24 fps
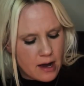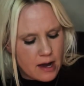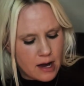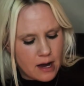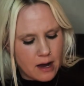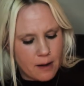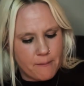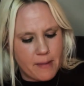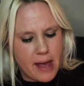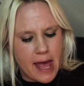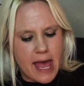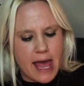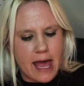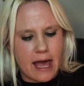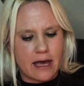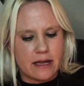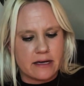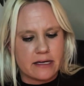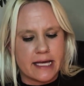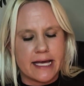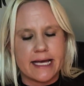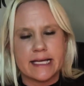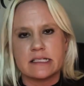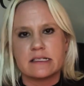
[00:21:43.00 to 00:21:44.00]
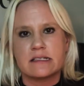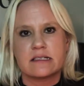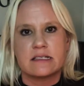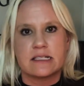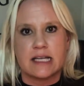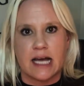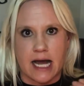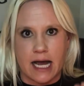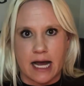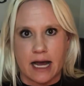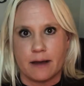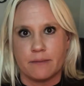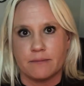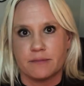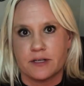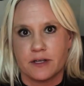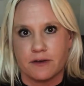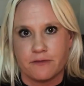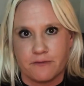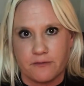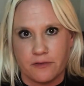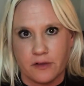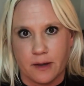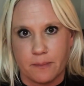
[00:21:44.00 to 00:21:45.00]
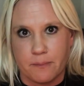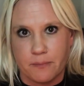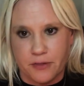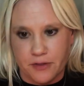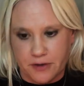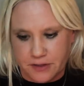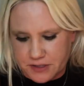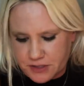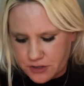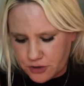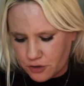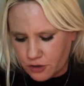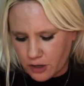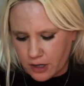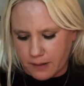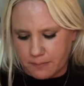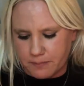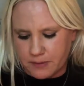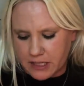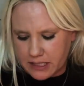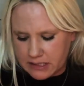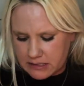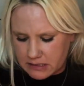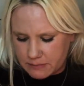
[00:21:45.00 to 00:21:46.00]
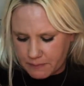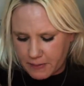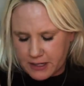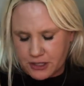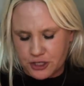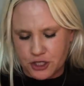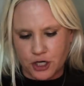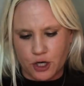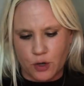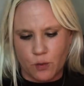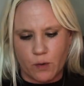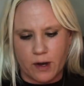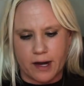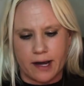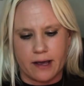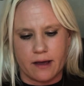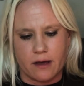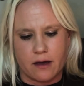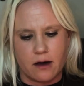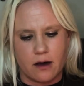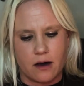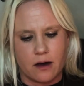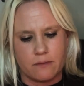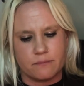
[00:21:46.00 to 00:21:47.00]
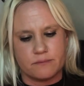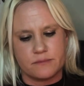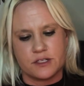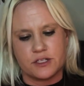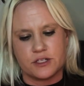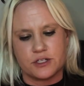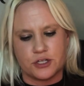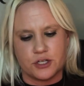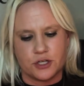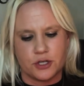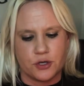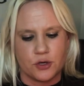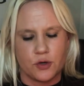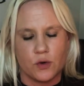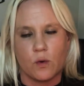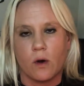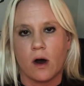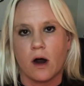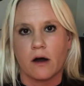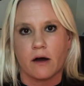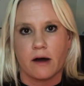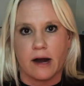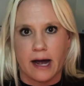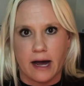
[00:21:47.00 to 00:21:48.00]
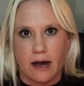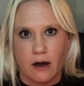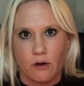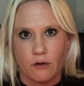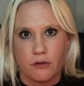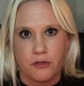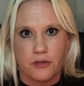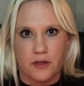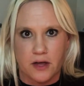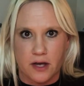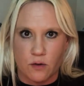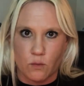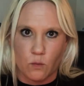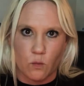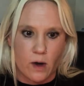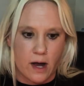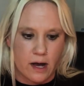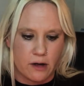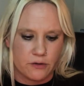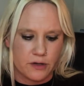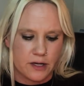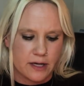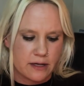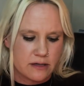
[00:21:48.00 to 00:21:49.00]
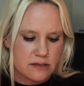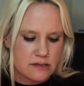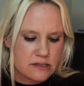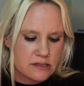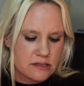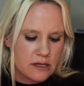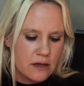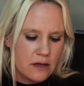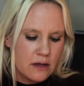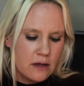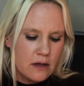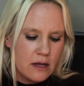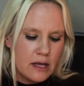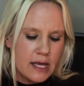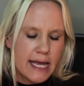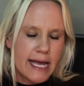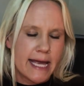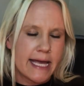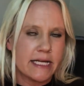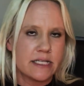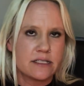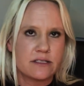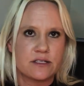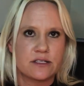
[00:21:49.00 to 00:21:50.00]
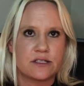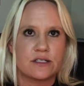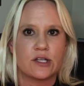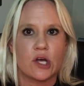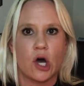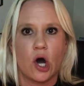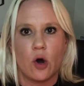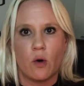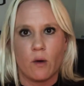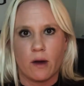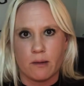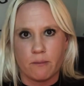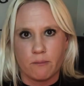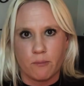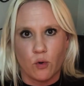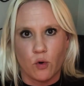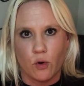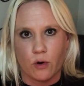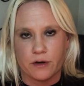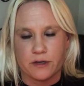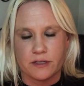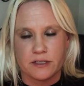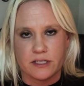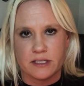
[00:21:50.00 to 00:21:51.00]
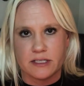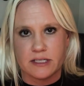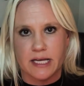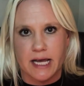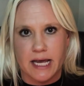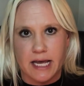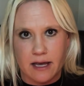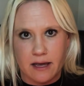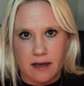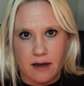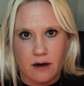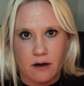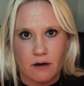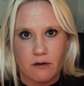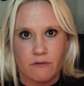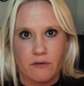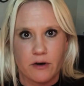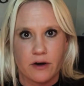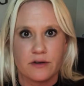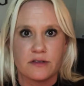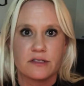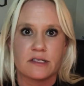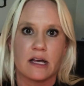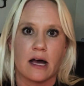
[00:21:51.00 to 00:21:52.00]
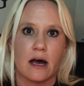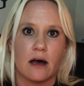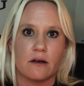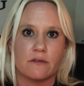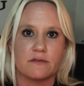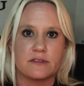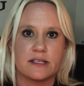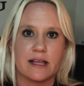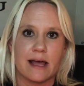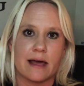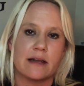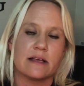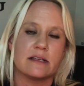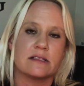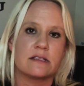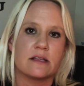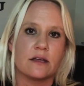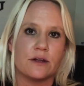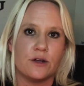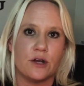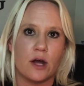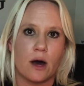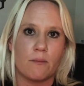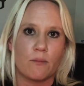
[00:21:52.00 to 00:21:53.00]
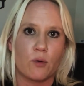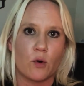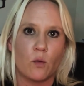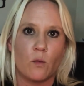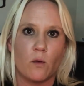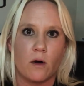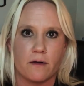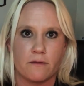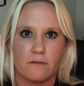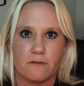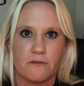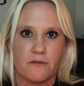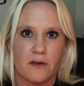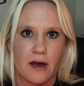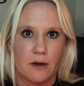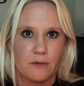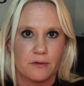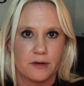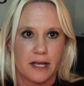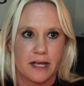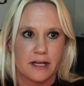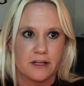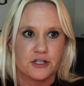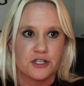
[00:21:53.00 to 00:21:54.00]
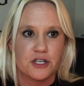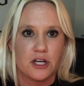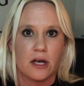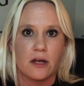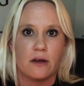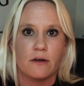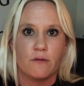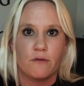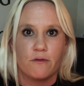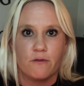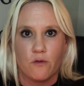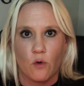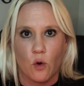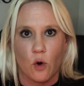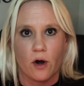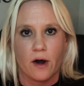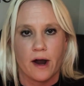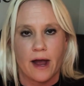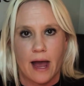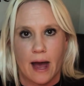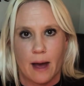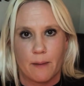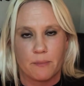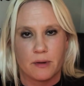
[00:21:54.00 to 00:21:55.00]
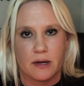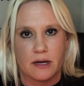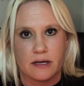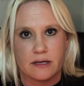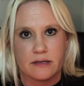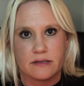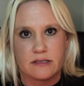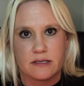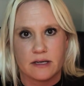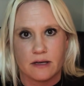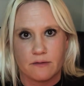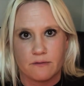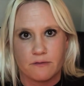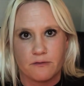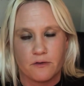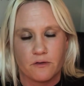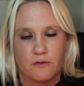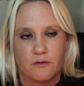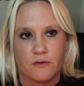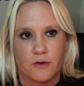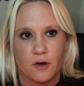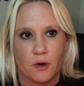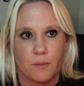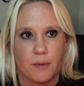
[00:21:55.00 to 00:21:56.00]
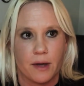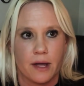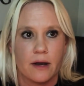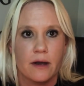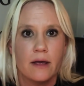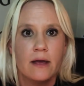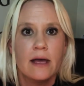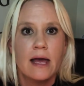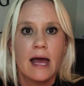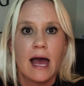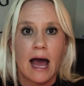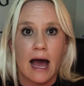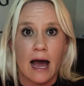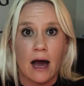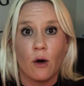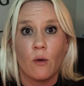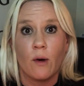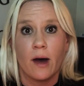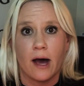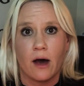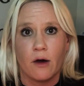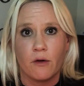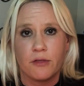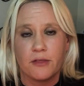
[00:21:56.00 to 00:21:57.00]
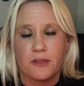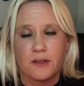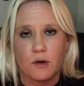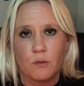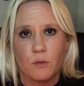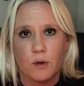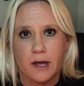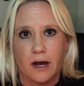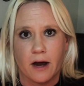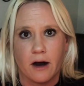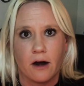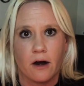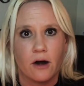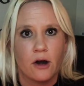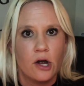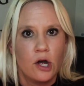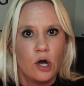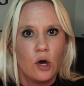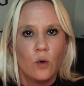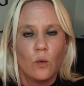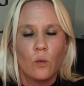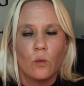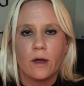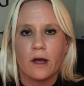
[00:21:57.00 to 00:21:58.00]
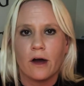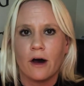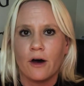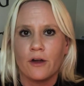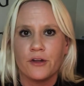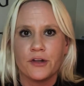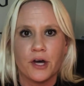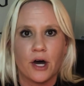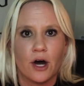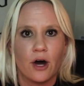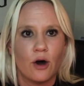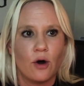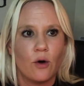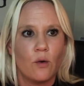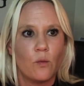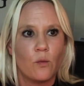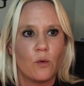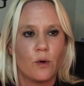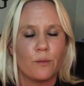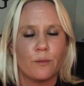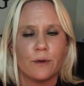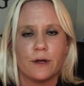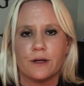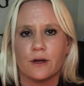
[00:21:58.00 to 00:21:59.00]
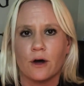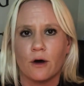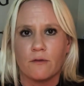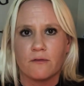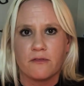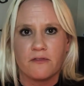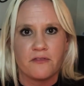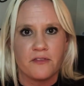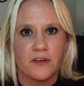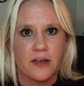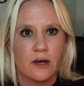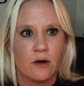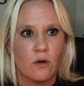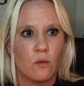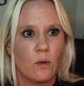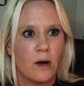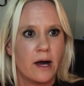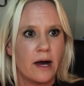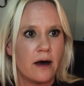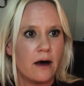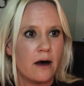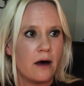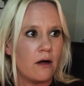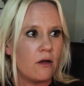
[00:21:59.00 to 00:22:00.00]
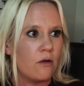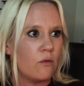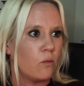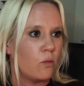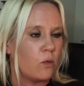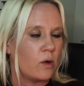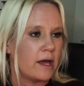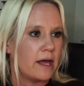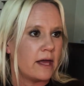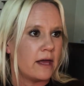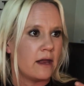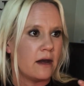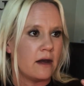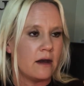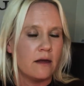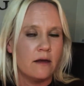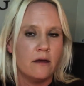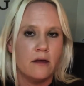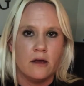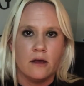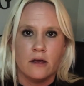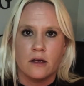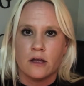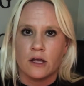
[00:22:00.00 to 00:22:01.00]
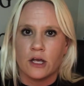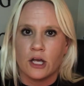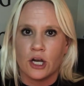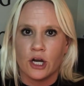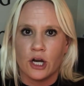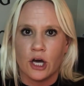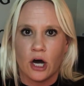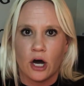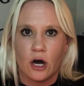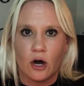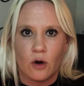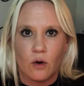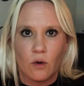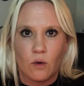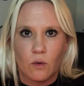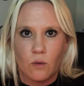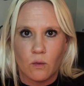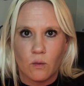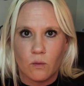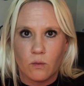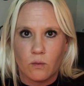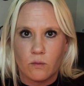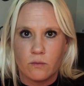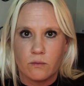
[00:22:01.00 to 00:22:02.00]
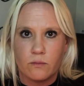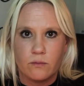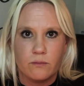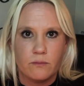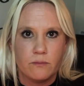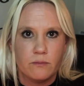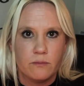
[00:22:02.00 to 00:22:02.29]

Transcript: And it's time to flip the script, especially when it comes to our health and wellness. It's so important to take care of ourselves. That is the number one foundation for happiness and fulfillment, how healthy we are. We all know when we don't feel well, when, you know,